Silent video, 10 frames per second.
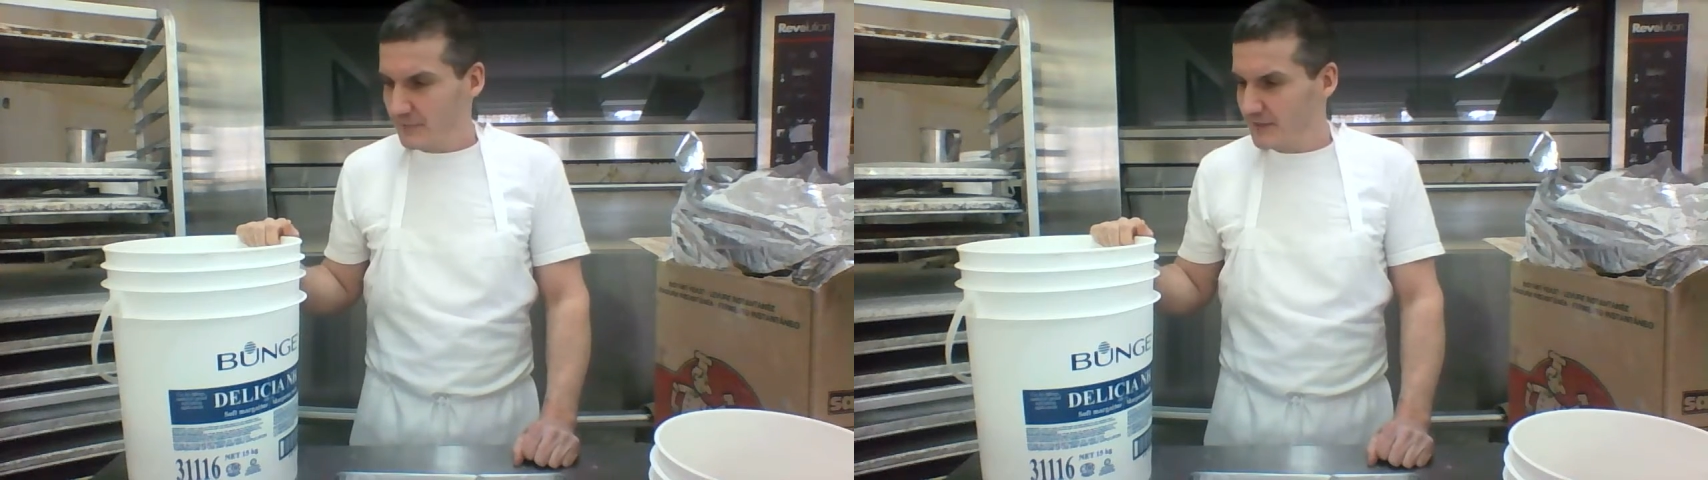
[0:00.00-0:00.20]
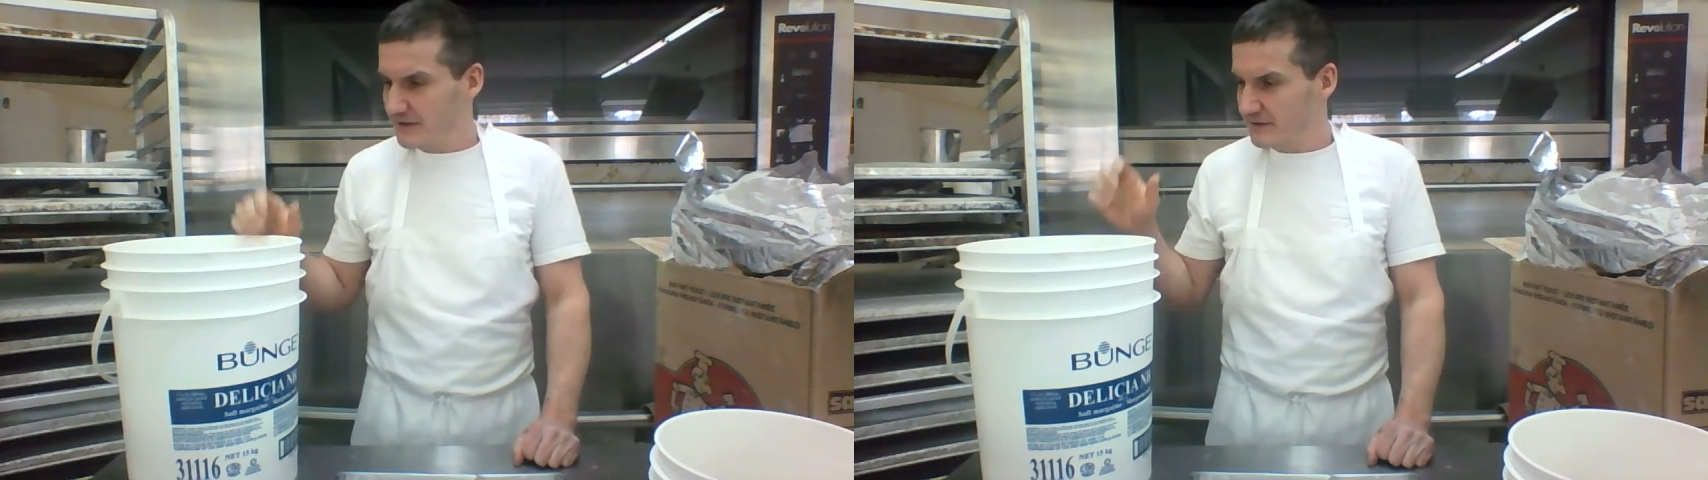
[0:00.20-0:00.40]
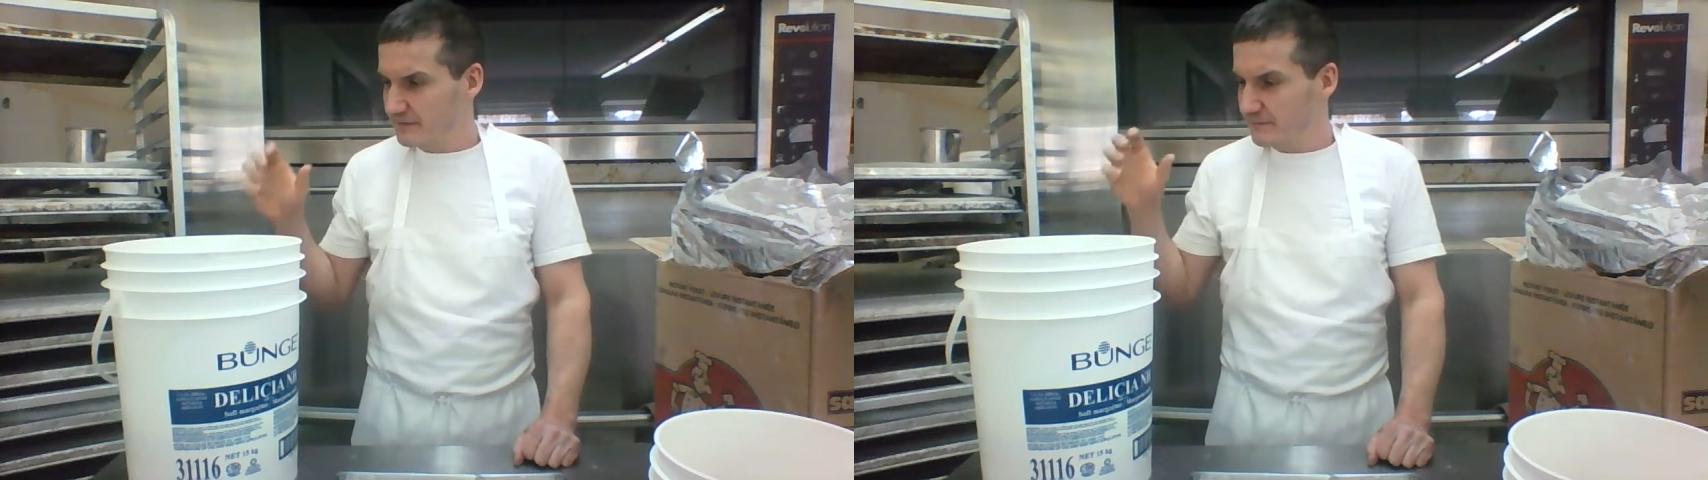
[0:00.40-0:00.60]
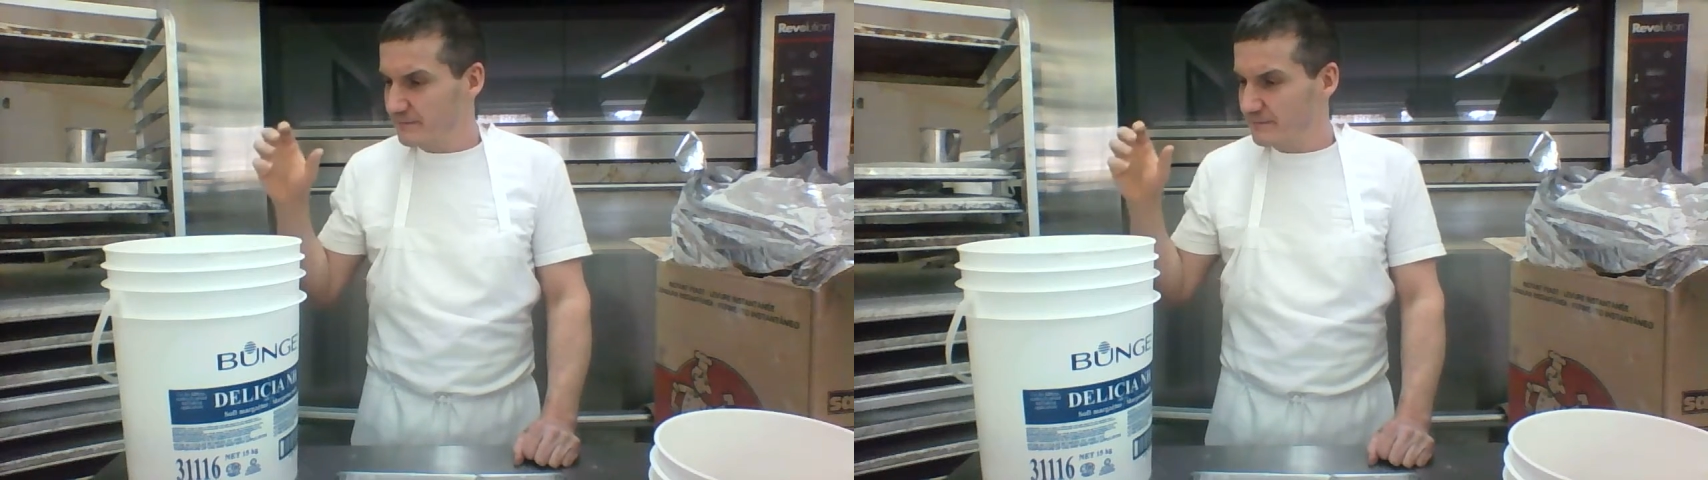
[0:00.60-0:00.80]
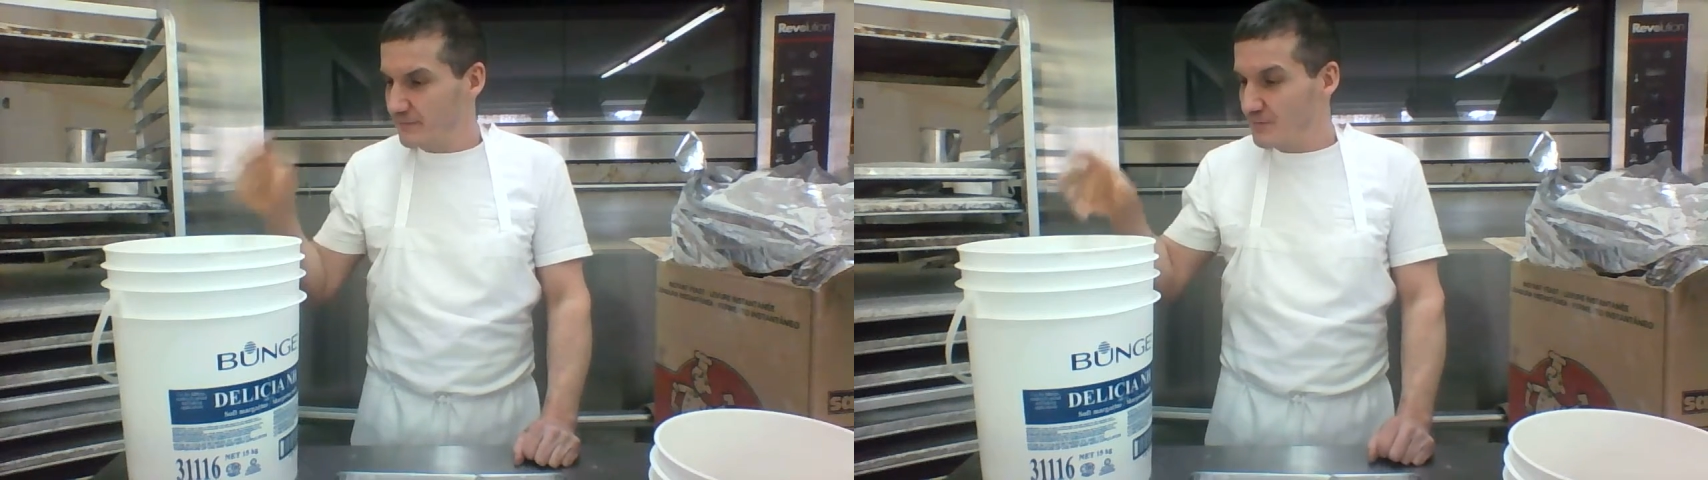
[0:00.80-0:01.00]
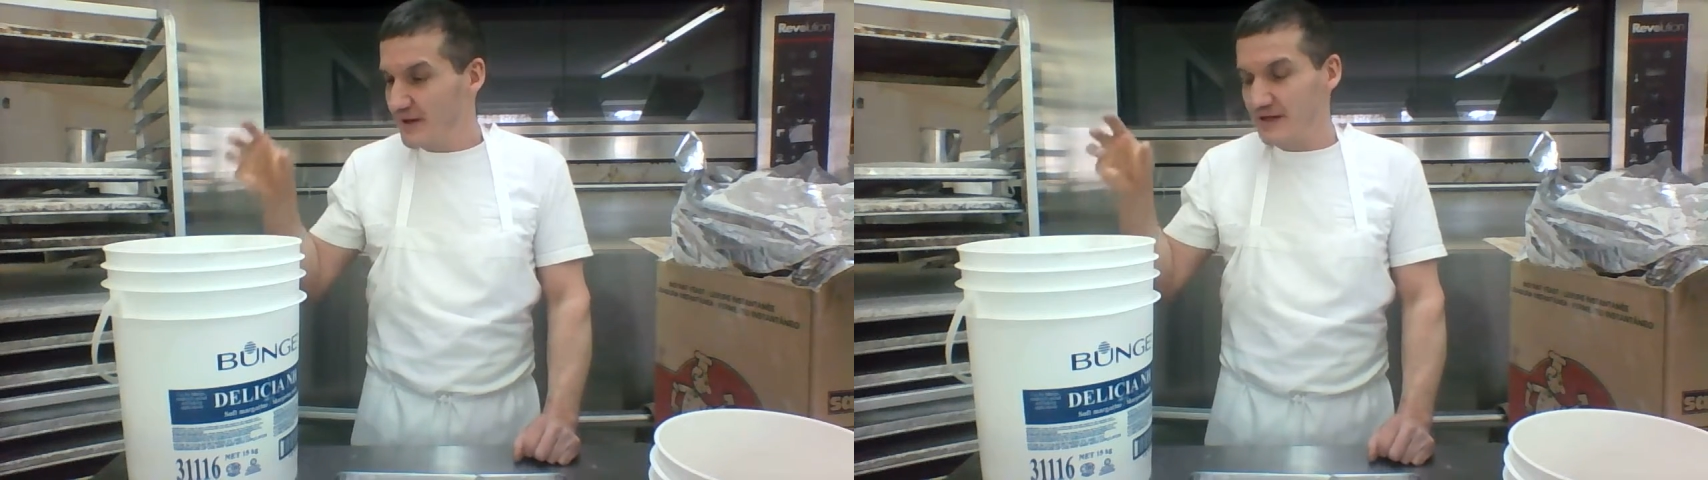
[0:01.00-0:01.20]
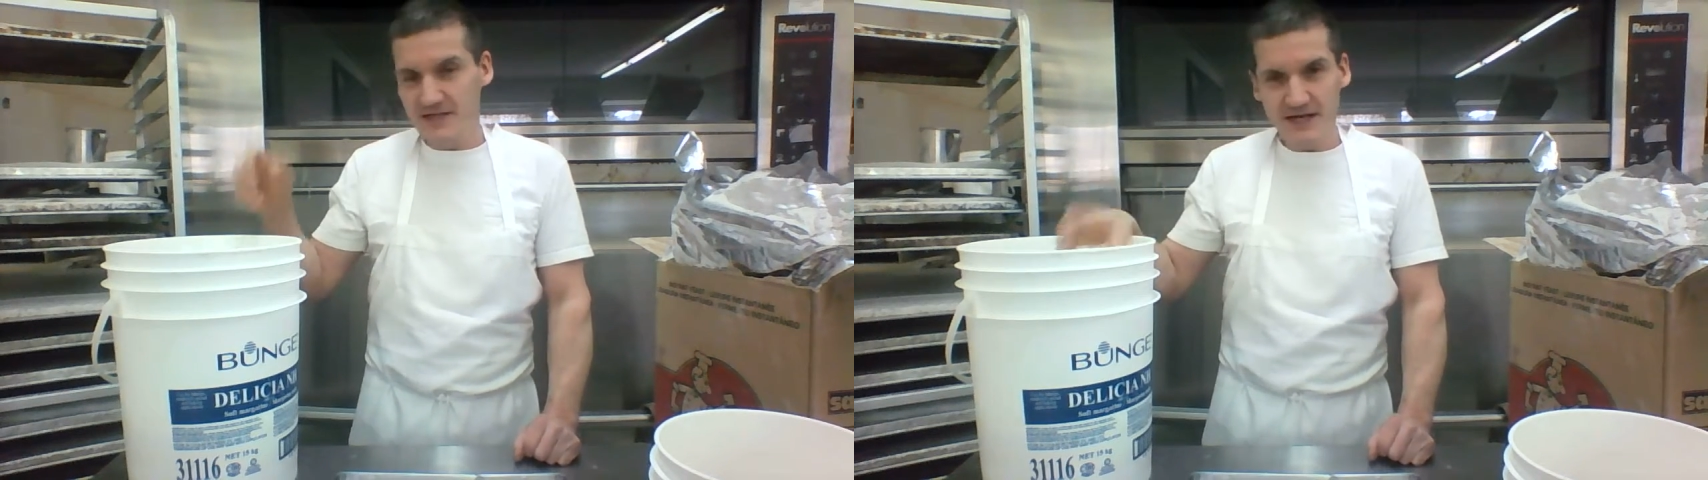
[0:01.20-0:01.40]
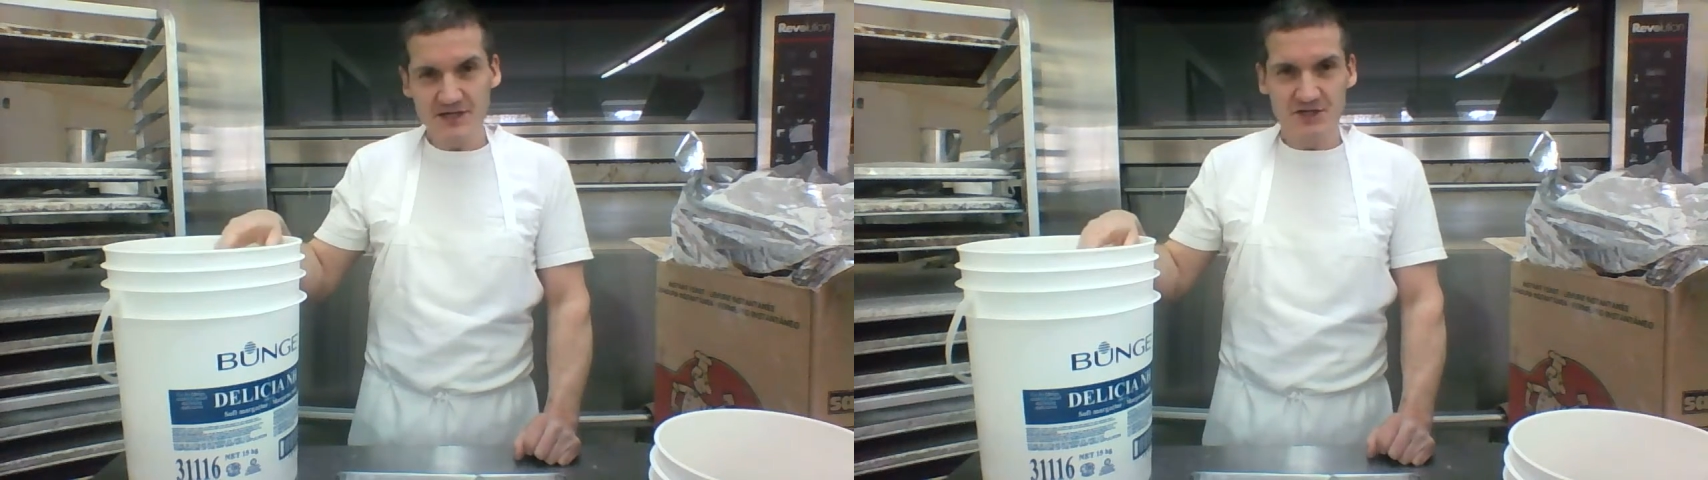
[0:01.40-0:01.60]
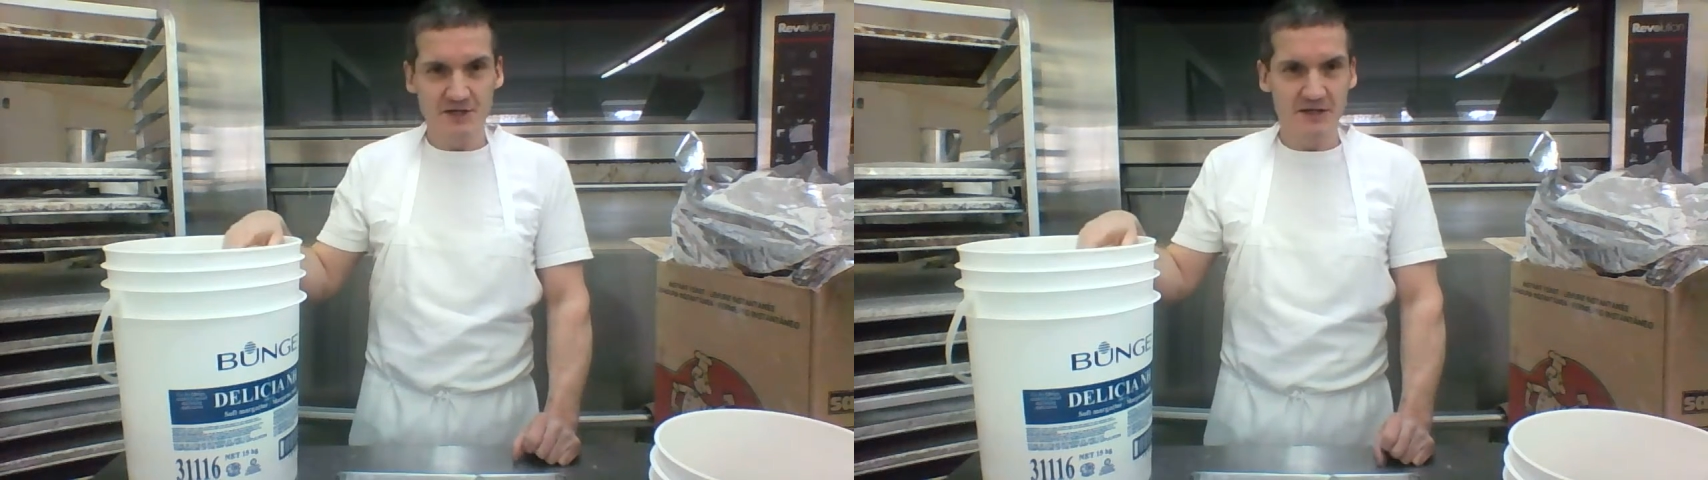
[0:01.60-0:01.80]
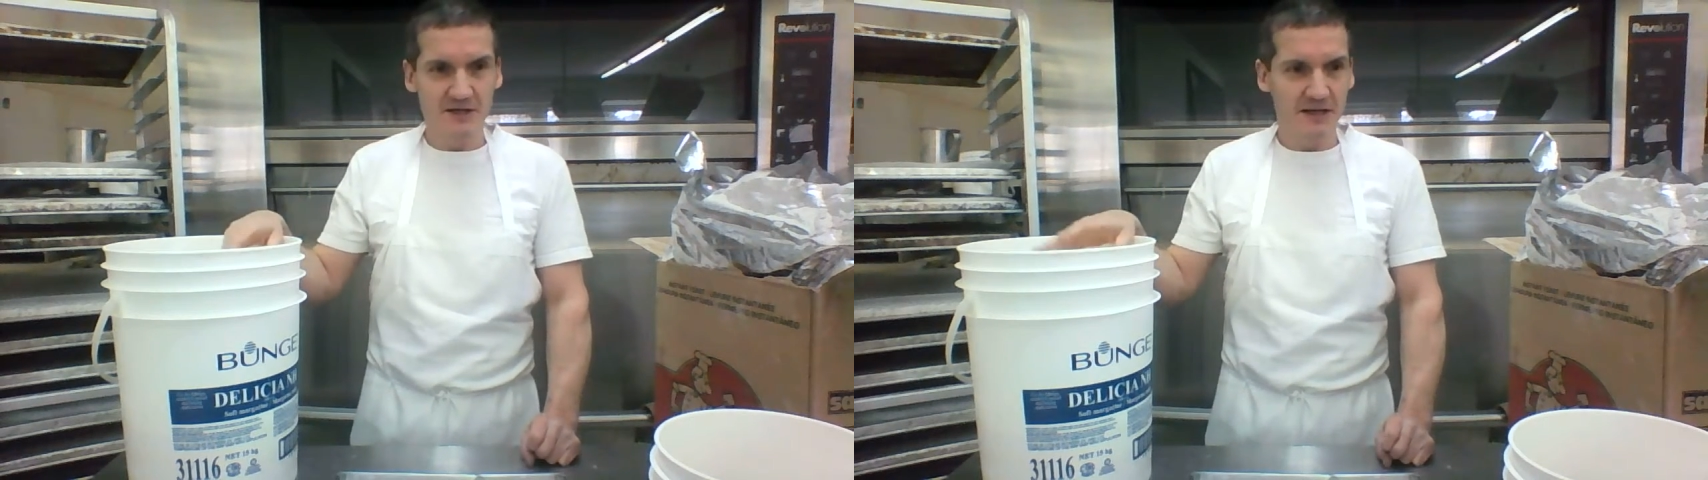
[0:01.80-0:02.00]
But the fermentation